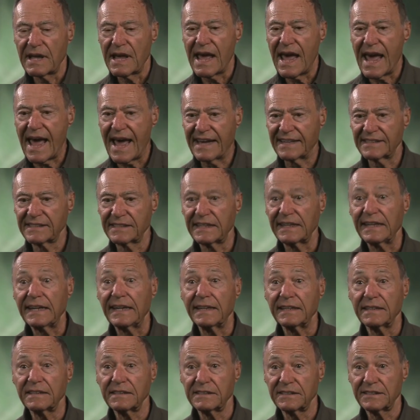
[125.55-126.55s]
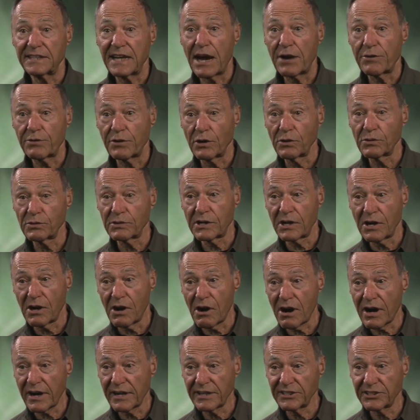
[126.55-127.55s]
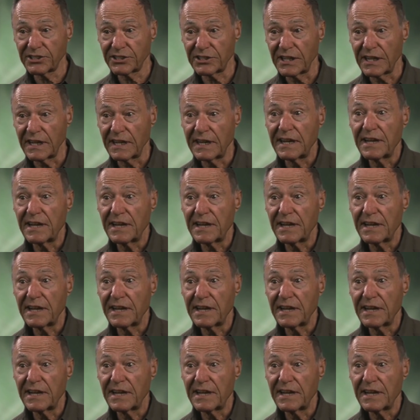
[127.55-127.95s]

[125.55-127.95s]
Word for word: As in tarot cards,